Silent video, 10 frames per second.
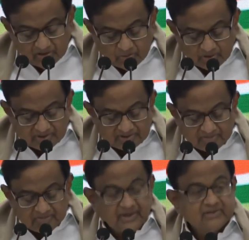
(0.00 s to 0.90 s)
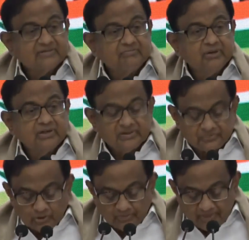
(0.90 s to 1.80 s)
What is the place of birth of
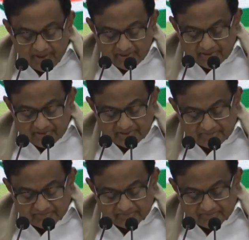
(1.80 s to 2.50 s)
your parents?